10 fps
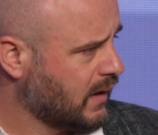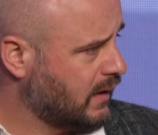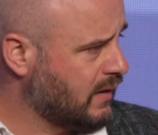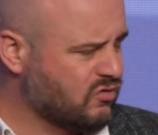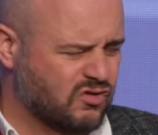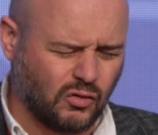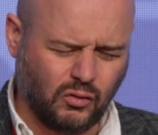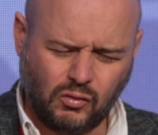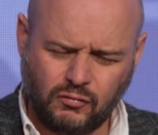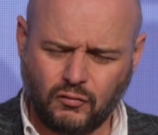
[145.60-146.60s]
There's this
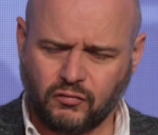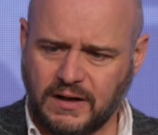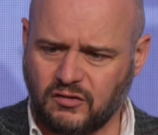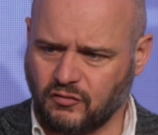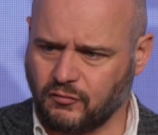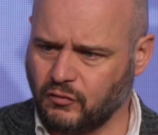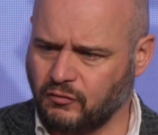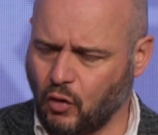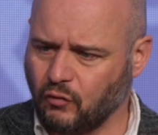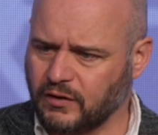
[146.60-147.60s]
awful phrase of
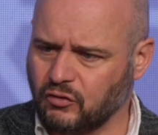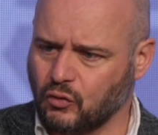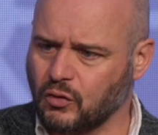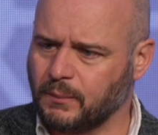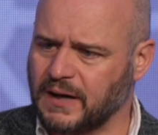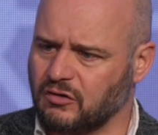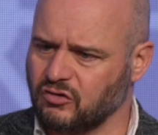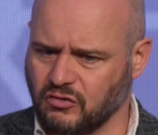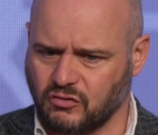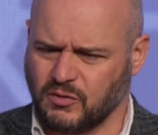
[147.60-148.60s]
revolving door
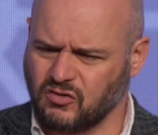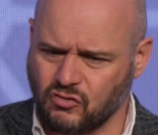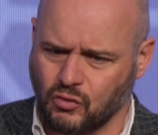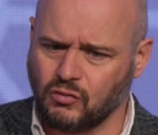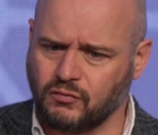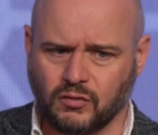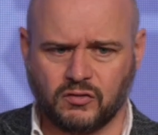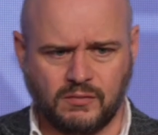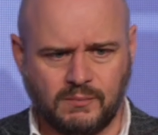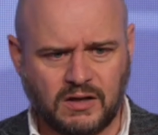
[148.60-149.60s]
patients, which is awful
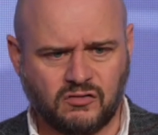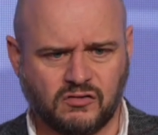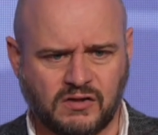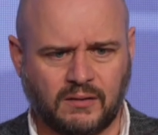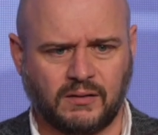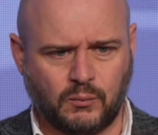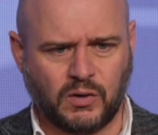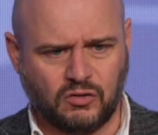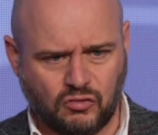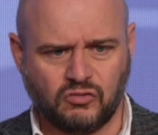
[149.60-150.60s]
because it makes it sound like
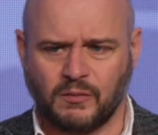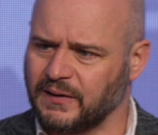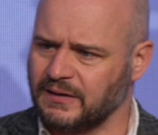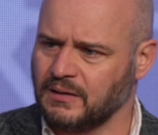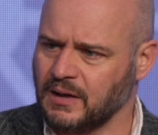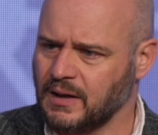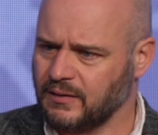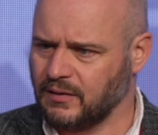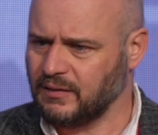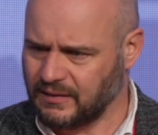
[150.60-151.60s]
we can do something
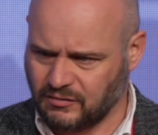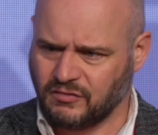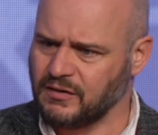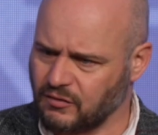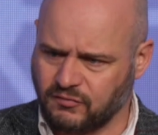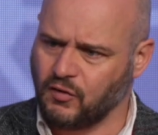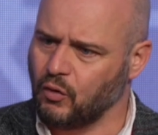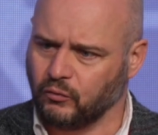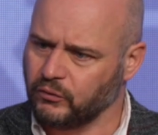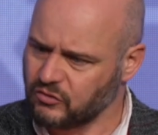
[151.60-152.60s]
that's their
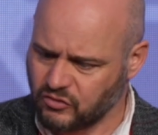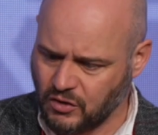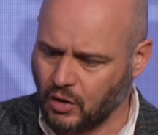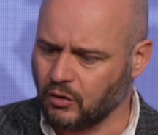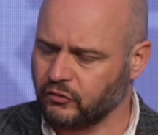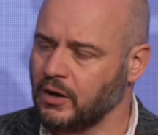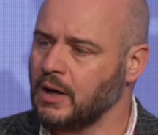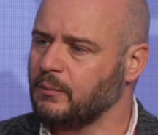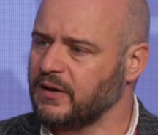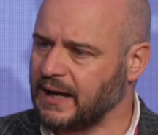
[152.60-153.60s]
fault. It's not.
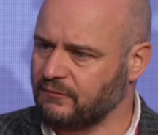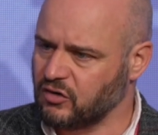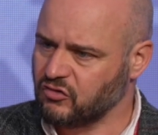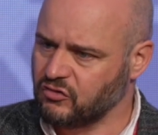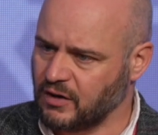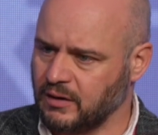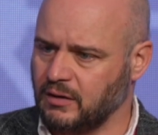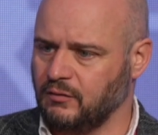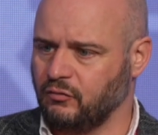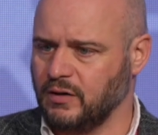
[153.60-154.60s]
But they have this
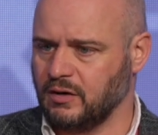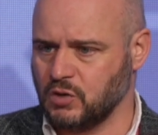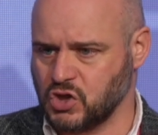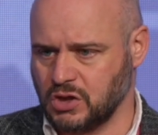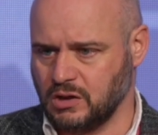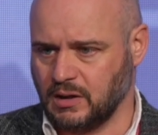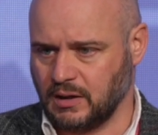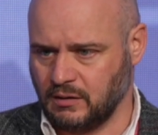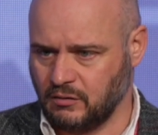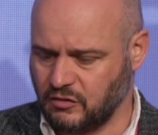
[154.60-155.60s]
cycle of readmission
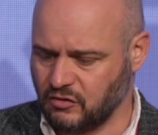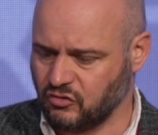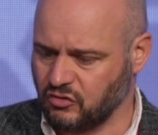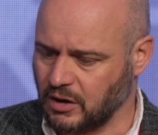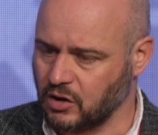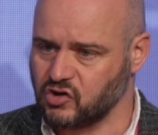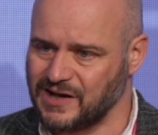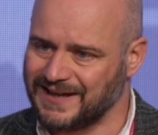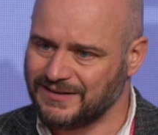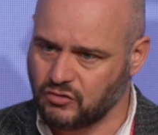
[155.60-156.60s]
and discharge,
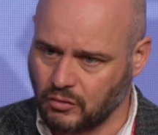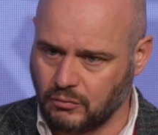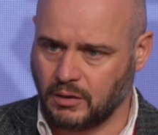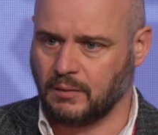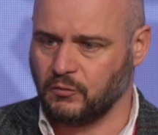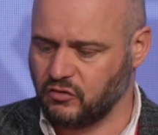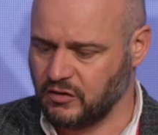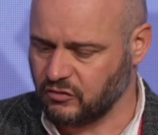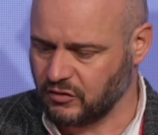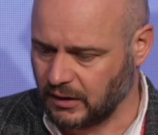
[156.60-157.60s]
and they don't come and
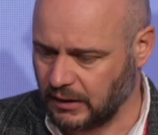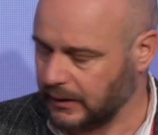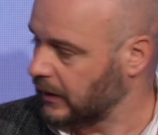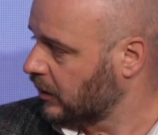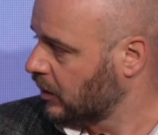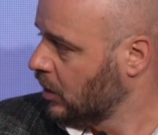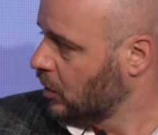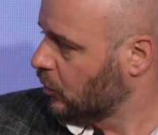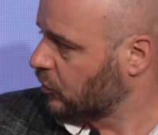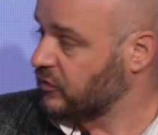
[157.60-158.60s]
see us in clinic
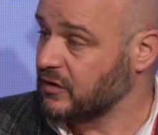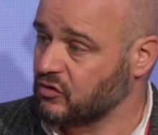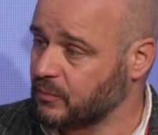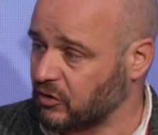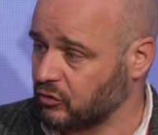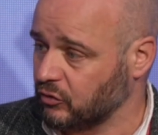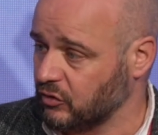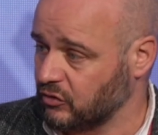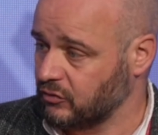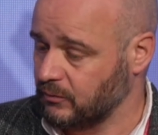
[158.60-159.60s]
or see the
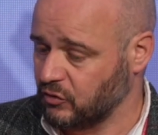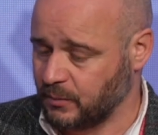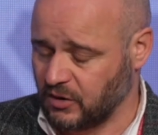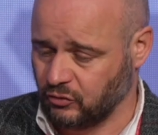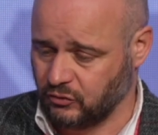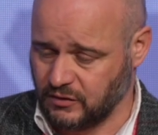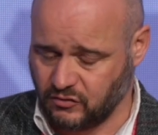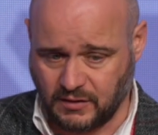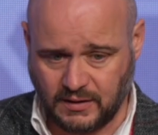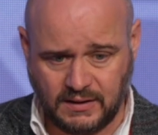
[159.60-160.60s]

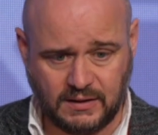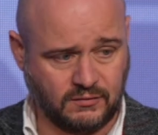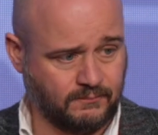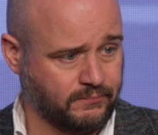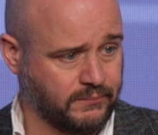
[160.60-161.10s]
specialties that they need.